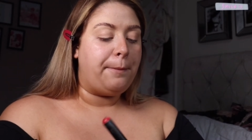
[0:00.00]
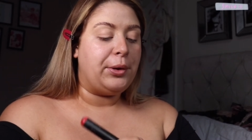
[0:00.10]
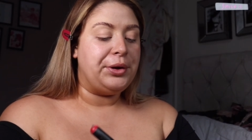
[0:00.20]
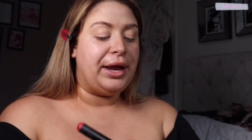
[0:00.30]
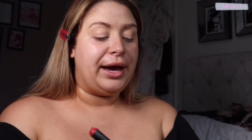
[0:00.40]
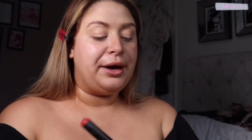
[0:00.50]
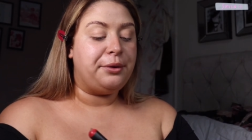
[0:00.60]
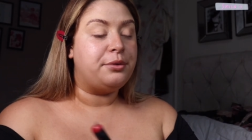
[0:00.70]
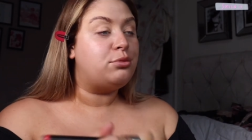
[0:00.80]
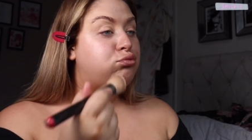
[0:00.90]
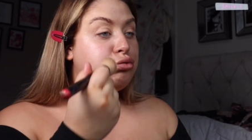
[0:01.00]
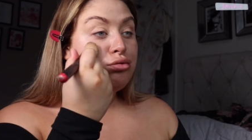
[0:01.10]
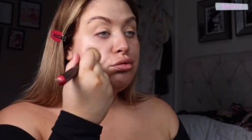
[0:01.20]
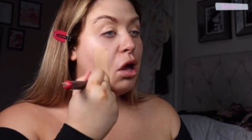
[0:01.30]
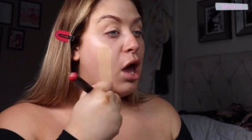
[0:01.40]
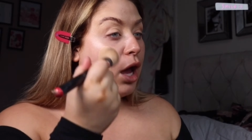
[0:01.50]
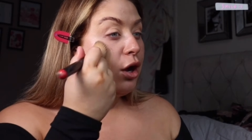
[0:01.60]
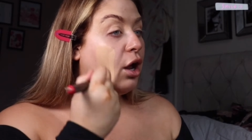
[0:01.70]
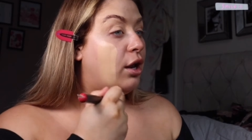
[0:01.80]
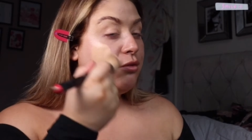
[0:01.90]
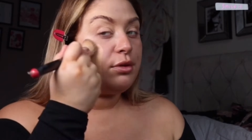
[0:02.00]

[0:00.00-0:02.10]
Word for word: But now, I can't live